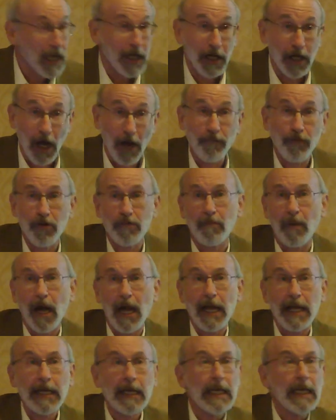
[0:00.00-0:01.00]
covered
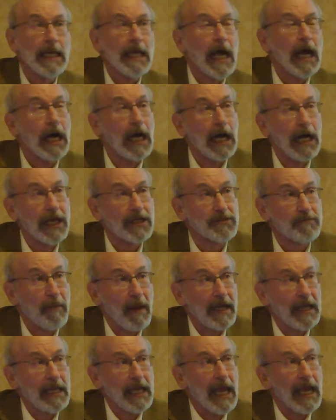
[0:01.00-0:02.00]
by as
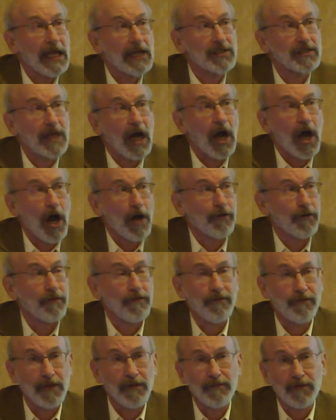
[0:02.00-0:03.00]
many as
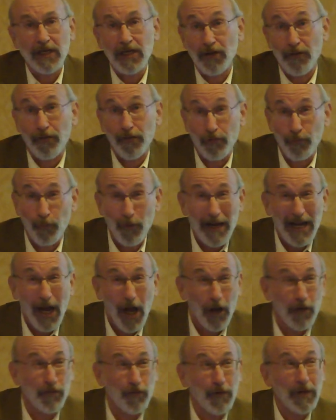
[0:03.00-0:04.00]
150 to
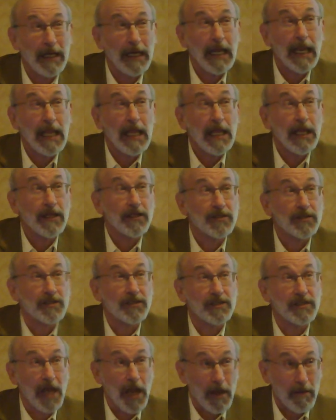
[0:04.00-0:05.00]
300
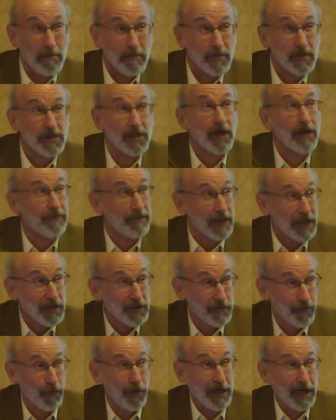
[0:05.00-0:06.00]
stems of these
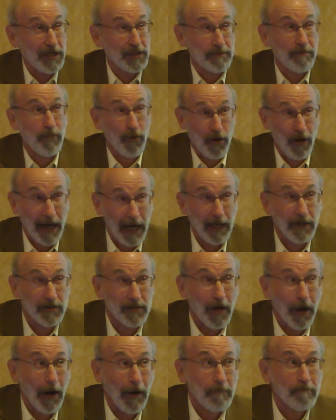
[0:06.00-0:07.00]
trees per
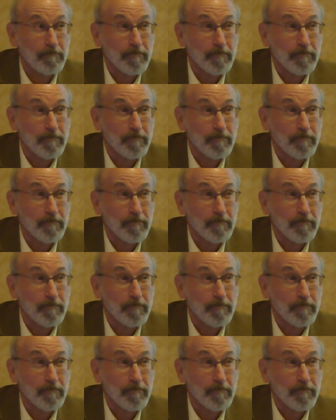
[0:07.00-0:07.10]
hectare.